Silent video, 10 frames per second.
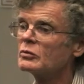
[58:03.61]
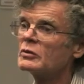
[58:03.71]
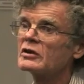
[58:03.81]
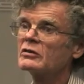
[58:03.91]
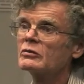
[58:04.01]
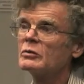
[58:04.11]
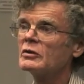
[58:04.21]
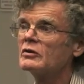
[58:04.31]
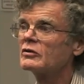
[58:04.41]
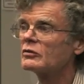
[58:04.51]
so, we wanna, we
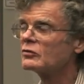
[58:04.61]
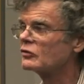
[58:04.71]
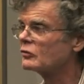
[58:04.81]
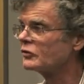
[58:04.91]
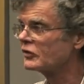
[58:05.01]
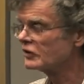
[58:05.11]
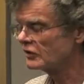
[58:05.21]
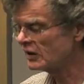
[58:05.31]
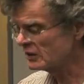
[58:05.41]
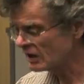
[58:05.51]
wanna, so, so the
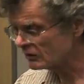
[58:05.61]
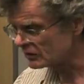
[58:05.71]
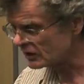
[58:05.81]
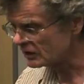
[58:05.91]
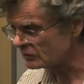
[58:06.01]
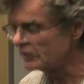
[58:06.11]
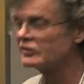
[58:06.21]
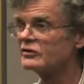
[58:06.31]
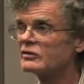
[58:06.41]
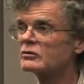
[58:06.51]
hunter-gatherer data
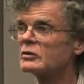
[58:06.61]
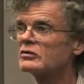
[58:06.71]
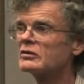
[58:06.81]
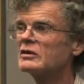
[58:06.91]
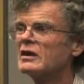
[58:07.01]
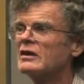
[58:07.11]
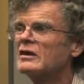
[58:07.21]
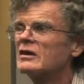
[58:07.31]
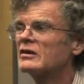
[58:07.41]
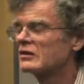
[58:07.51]
raises this question.
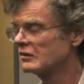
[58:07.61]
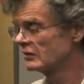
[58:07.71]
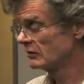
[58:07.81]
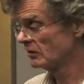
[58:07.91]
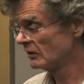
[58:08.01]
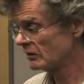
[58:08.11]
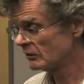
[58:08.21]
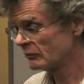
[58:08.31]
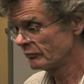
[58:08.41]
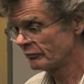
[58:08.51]

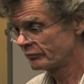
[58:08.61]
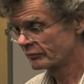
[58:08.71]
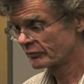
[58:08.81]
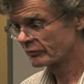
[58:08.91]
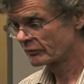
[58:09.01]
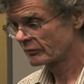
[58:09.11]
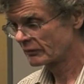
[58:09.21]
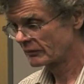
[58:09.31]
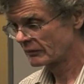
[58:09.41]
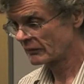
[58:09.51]
Um,
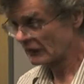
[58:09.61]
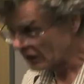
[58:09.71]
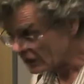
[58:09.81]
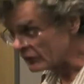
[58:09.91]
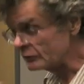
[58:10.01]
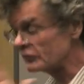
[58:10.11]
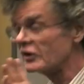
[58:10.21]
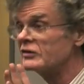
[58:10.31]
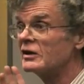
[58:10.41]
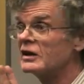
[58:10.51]
And this
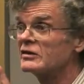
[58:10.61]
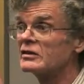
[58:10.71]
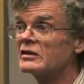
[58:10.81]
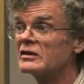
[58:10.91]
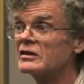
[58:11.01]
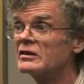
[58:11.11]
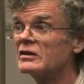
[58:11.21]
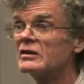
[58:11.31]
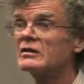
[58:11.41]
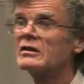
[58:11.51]
provides an answer. And
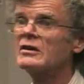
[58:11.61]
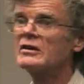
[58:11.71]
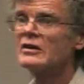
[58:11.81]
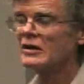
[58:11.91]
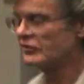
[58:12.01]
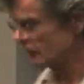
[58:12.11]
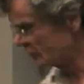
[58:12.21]
it's